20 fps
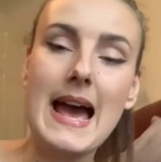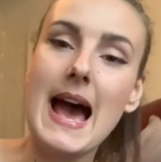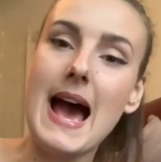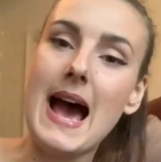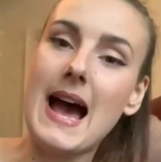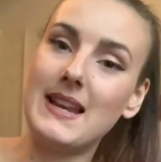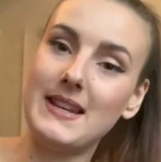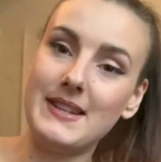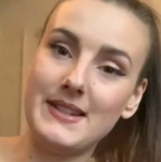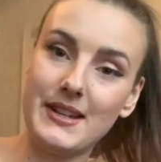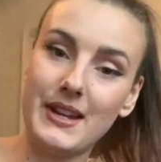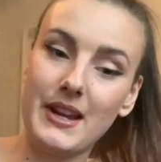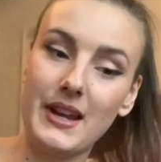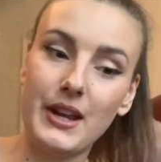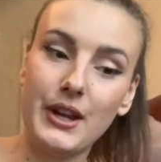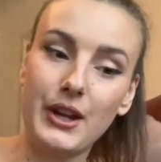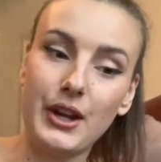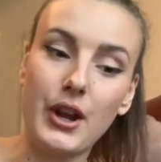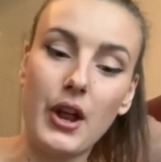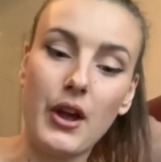and
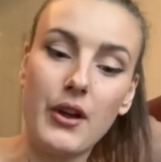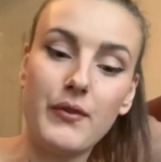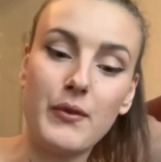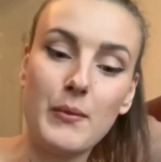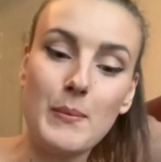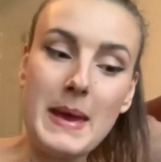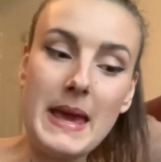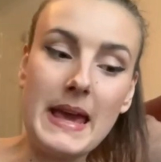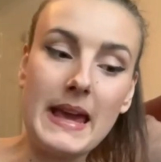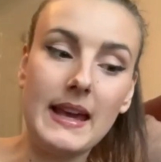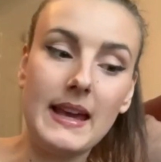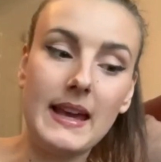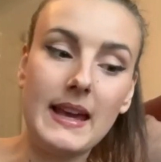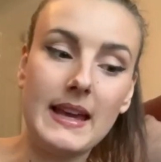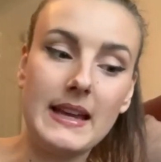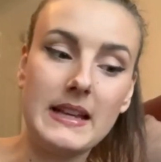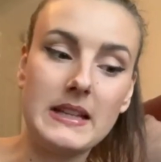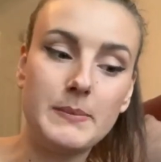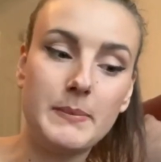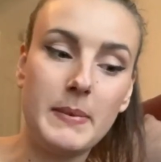you know for me
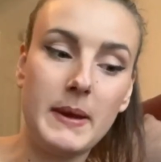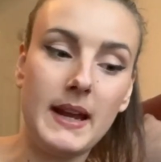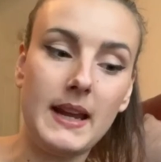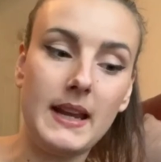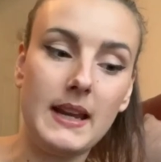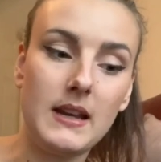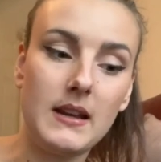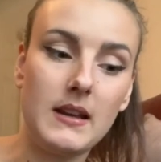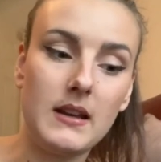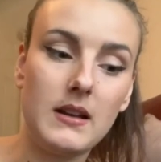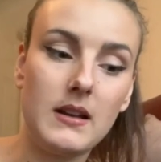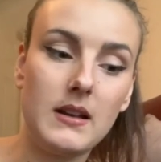it's been